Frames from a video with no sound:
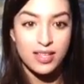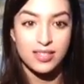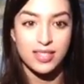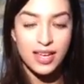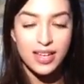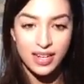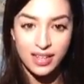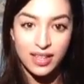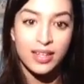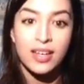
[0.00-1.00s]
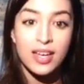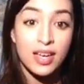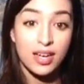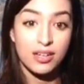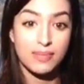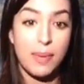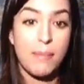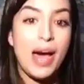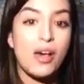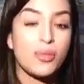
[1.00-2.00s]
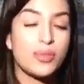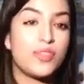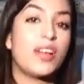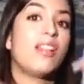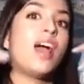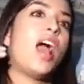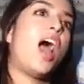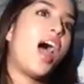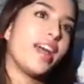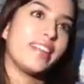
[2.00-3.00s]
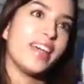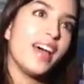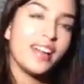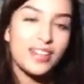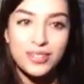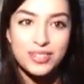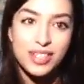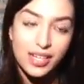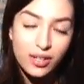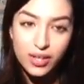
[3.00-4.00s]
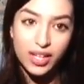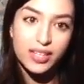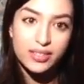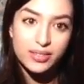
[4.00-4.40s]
say anything because my mouth was freaking like that. And I was just like, okay,